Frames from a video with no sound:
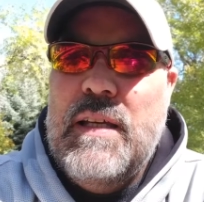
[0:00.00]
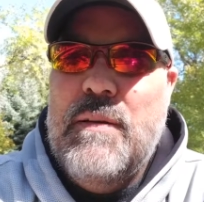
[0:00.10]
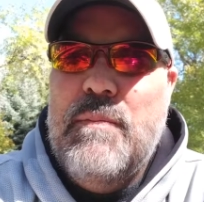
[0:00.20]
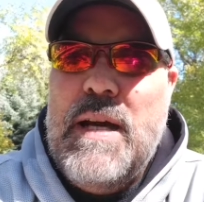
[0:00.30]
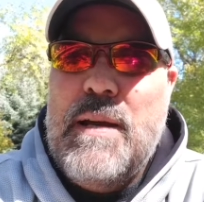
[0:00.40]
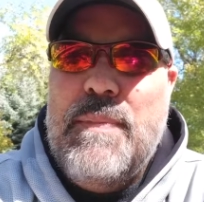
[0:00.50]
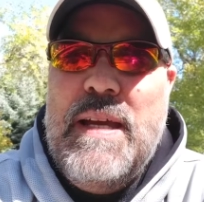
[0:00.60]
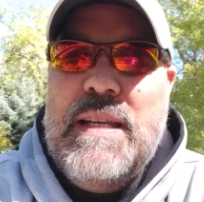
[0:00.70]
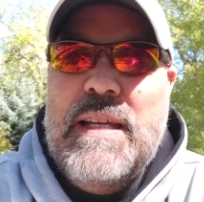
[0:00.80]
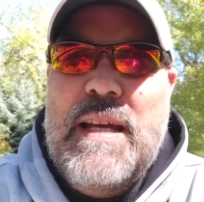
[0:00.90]
in my
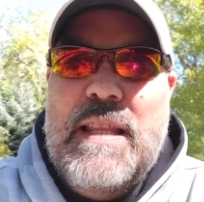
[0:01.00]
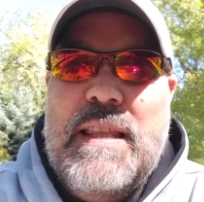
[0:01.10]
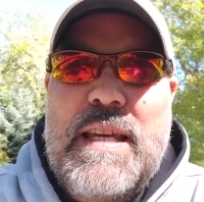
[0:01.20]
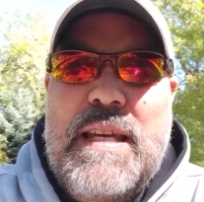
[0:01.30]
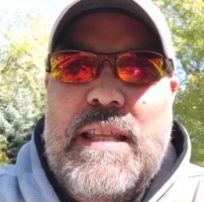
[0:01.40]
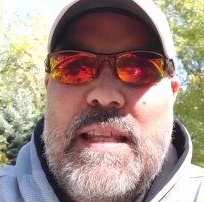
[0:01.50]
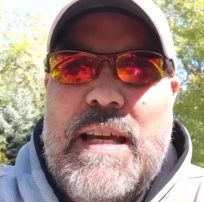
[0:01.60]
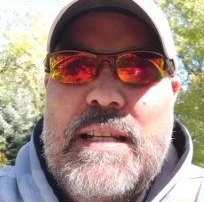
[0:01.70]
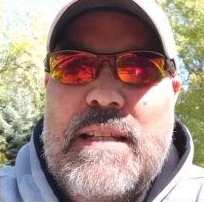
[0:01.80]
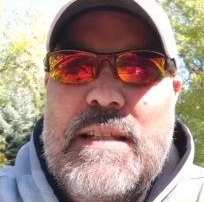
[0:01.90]
opinion, I think
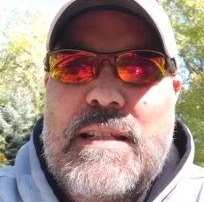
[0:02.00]
that